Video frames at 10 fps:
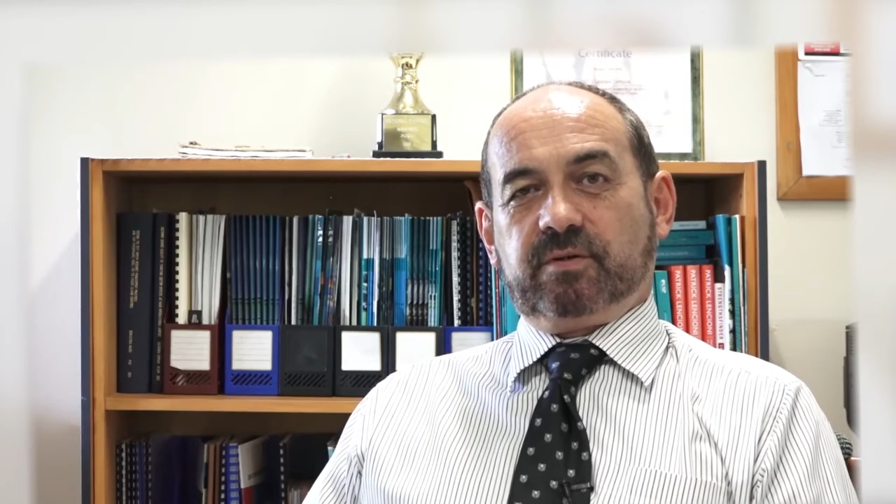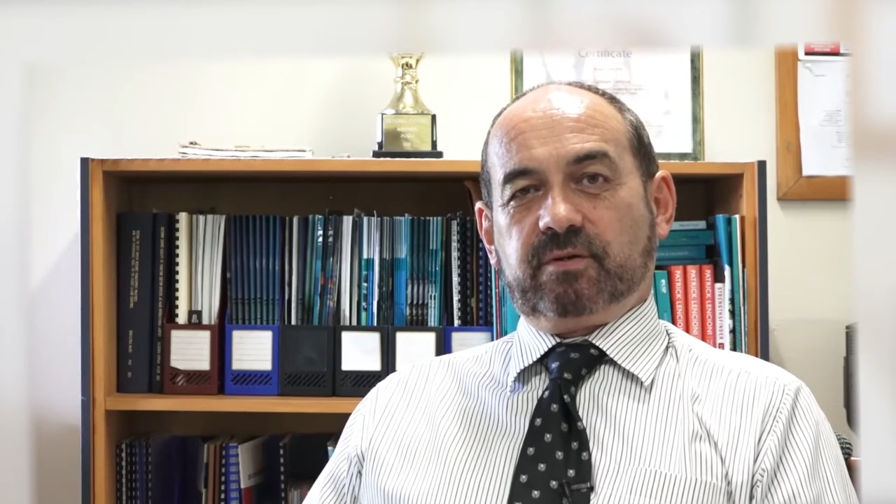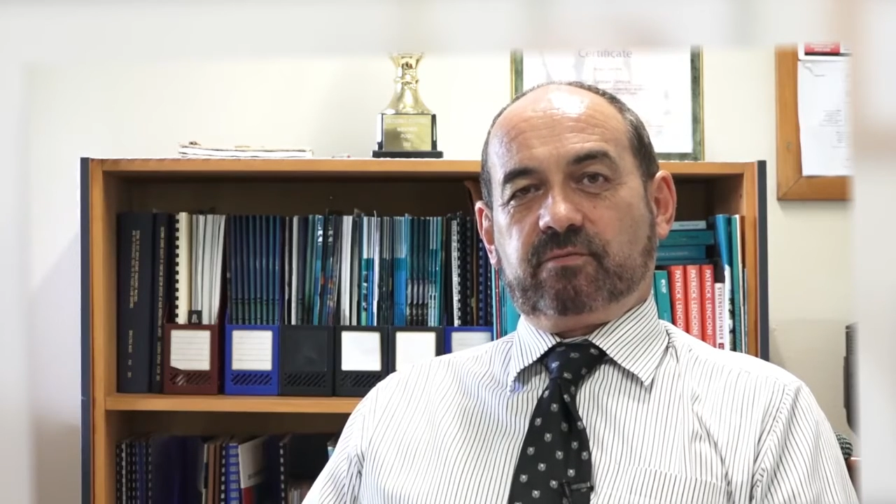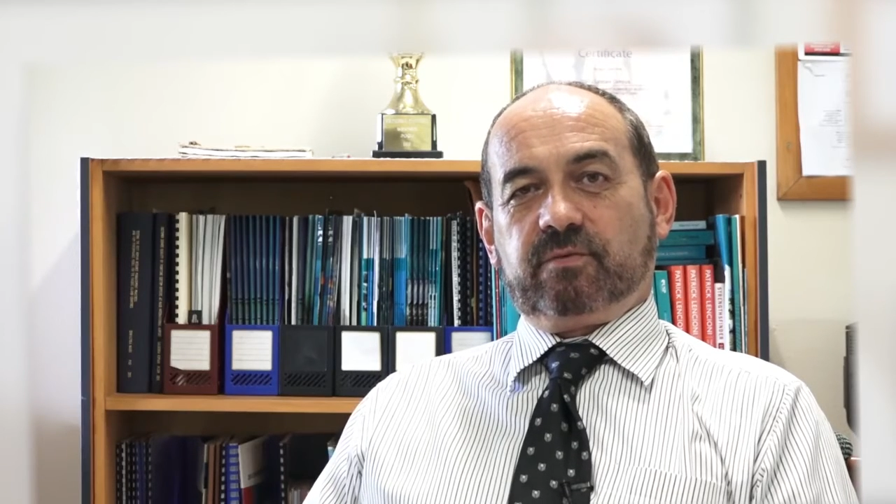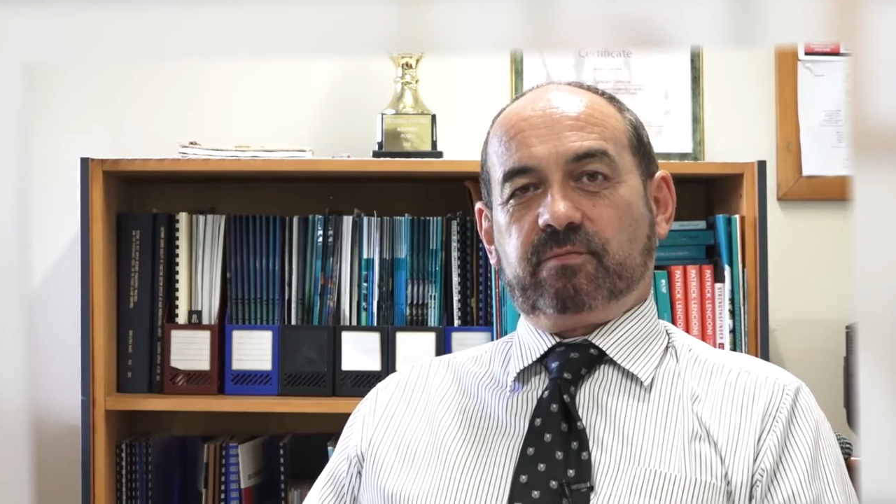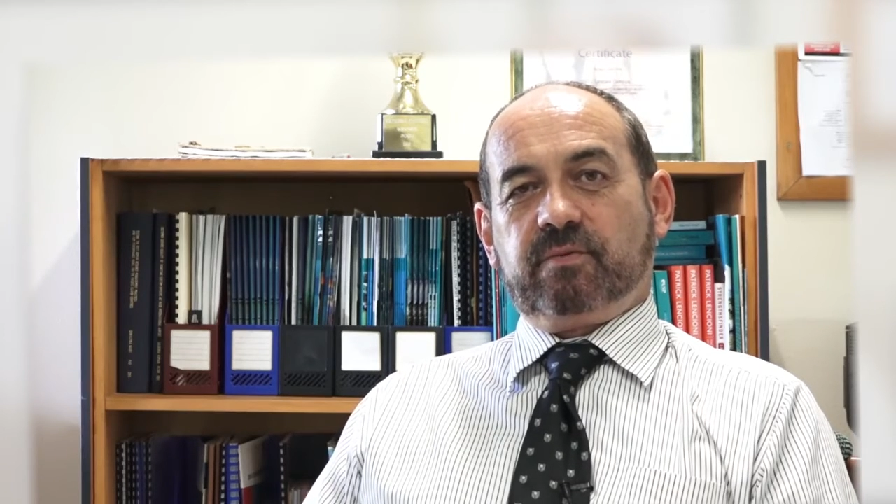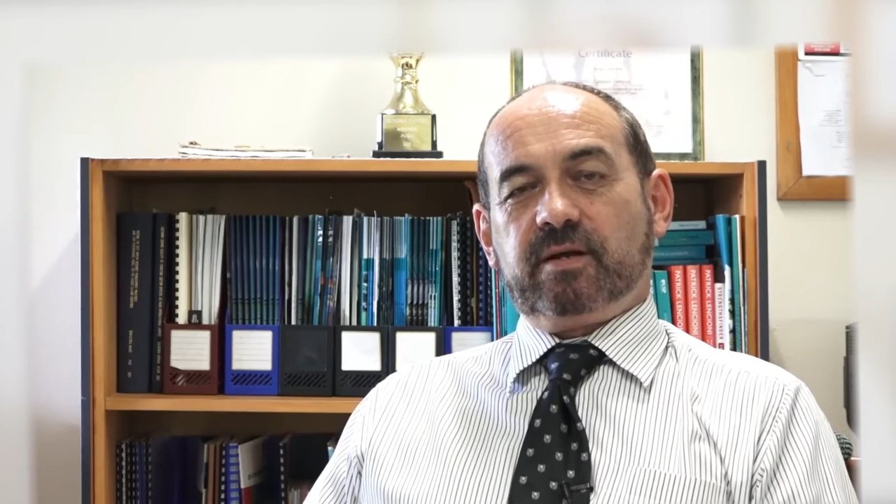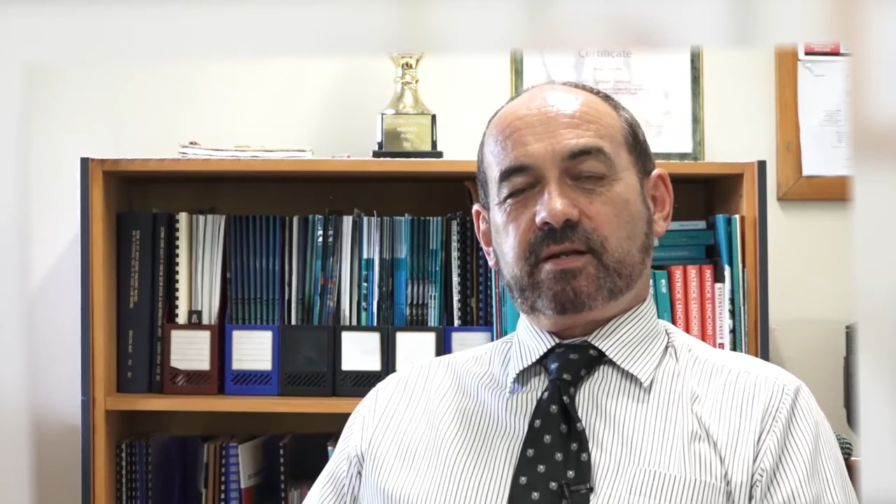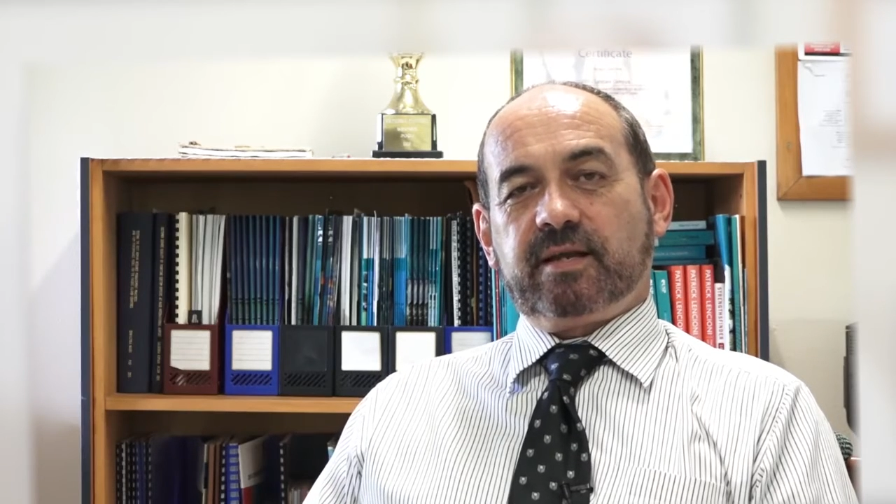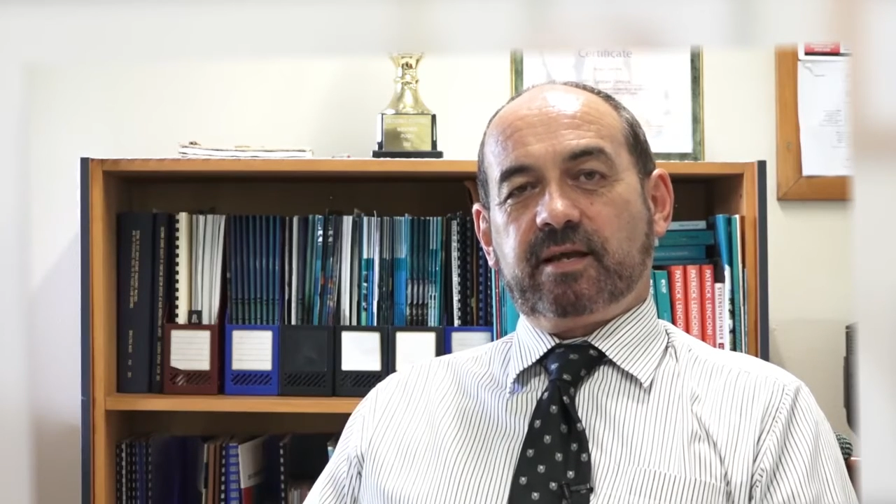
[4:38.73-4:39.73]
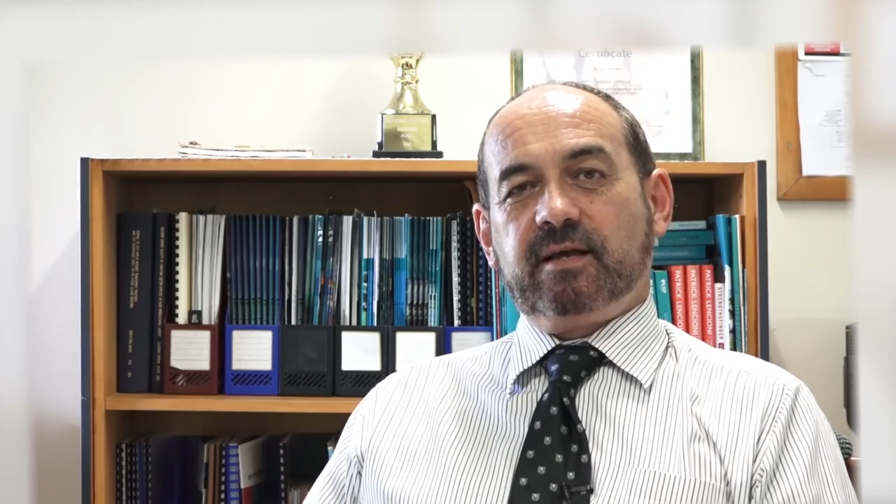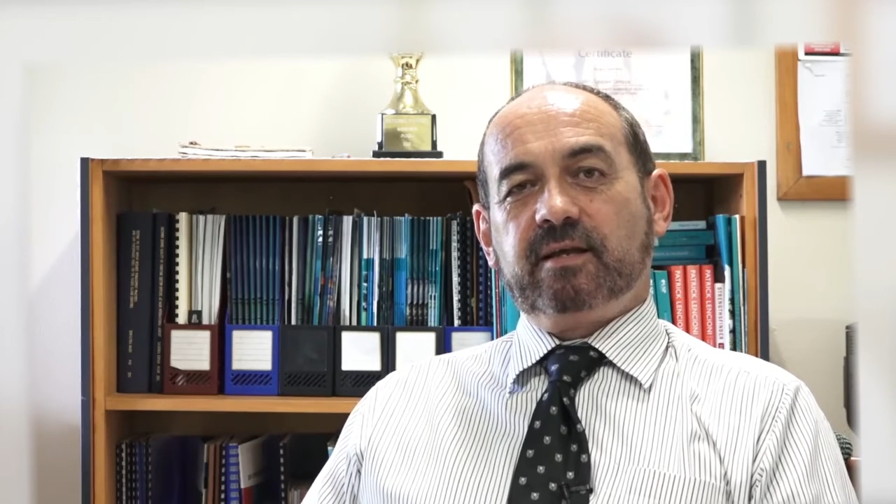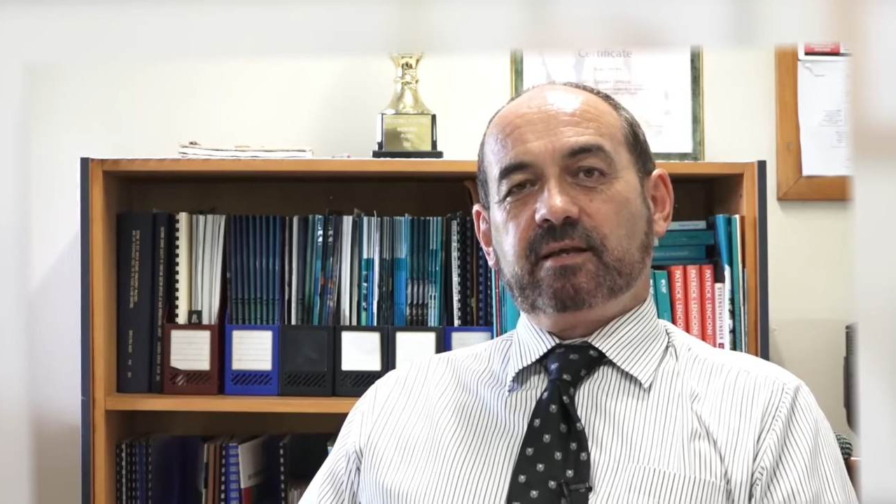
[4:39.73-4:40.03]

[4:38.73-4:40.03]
because we by now